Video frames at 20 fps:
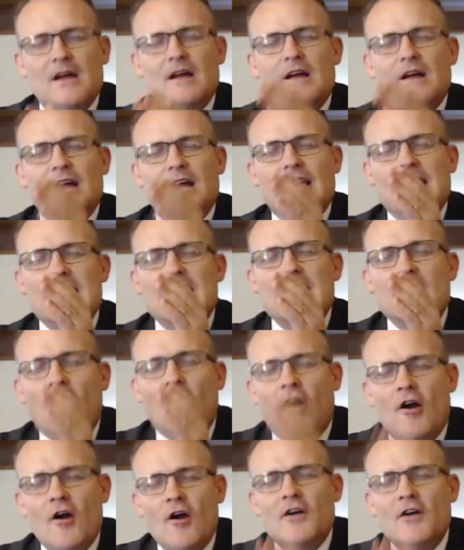He
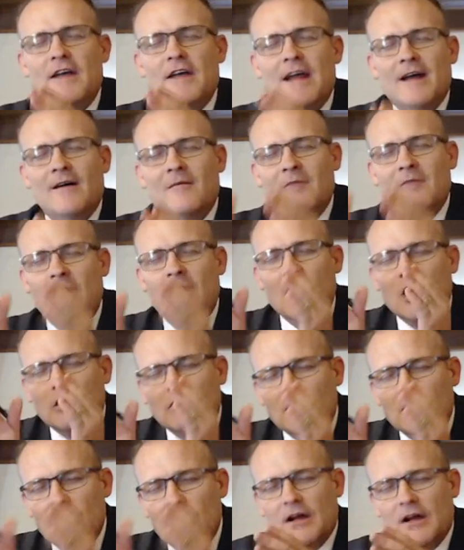heard him
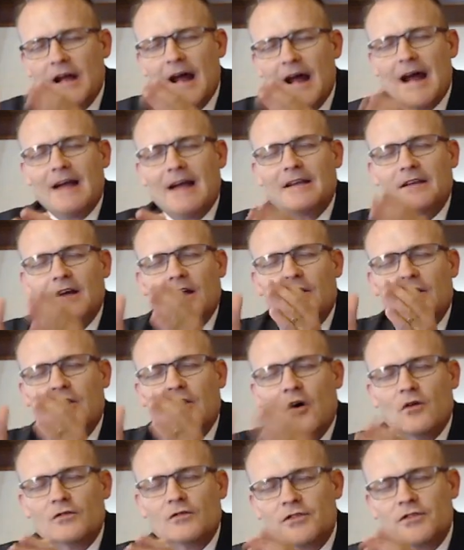look at
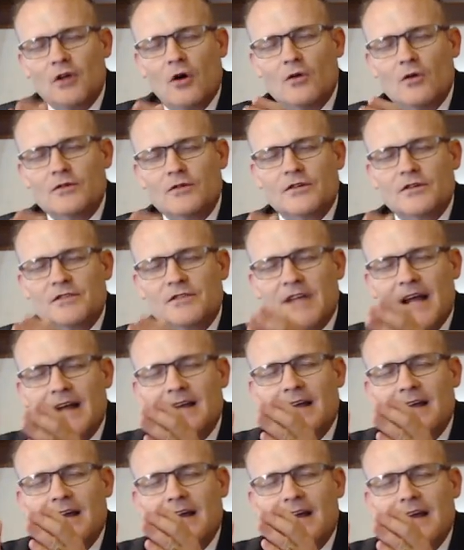those soldiers
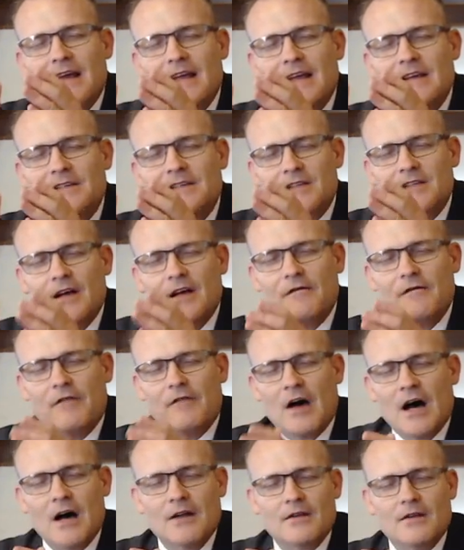and he said,
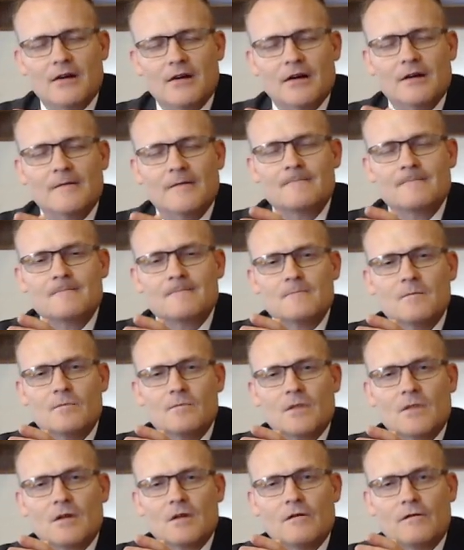Father,
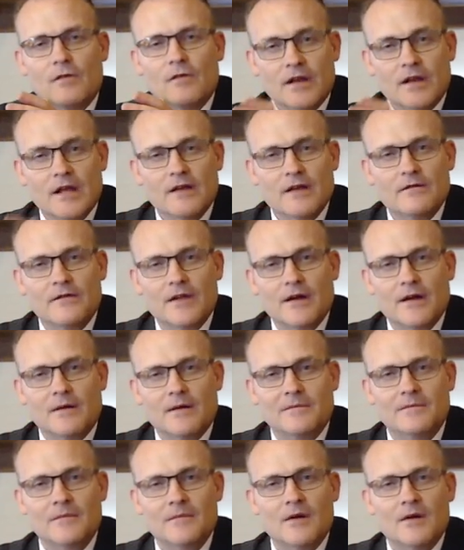forgive
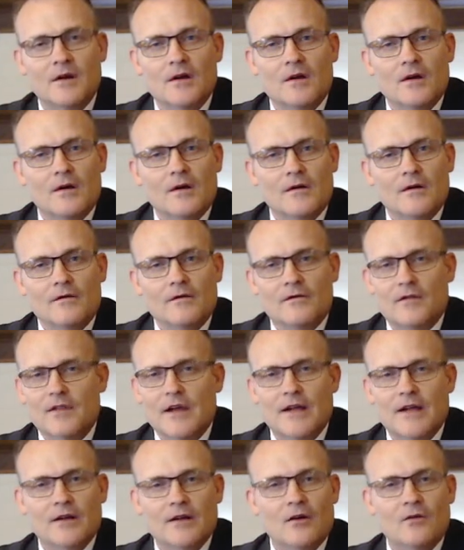them, for
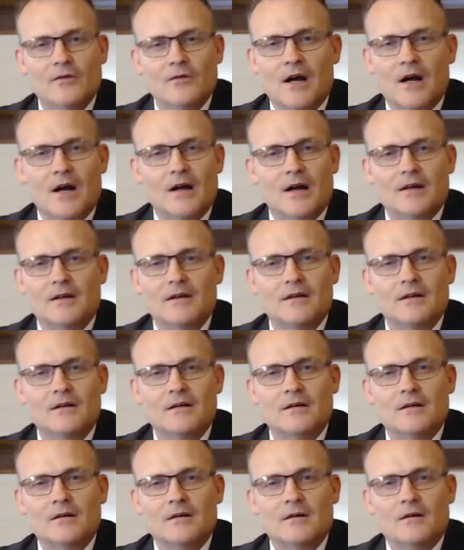they know not
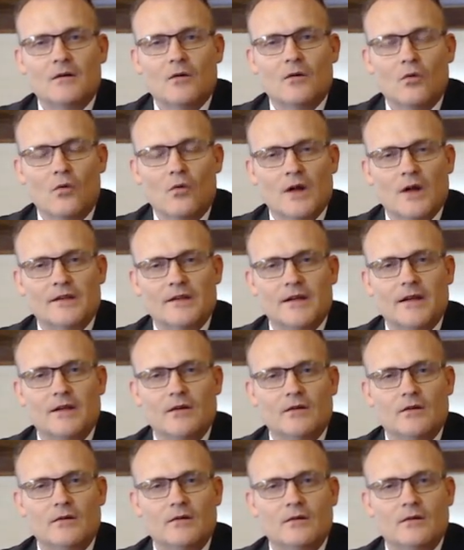what they do.